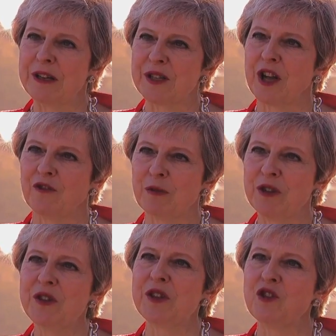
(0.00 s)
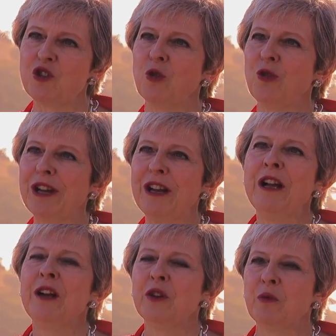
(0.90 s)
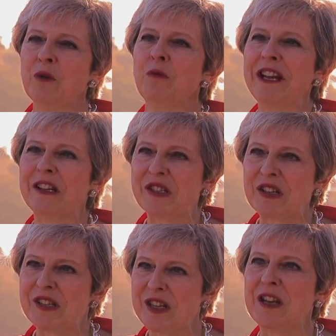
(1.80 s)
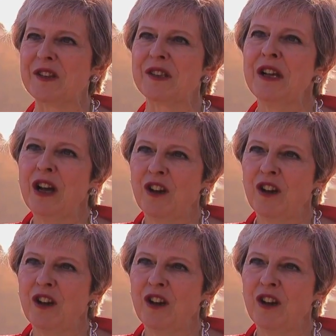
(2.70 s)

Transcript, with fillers: as a government is ensuring that we will make a success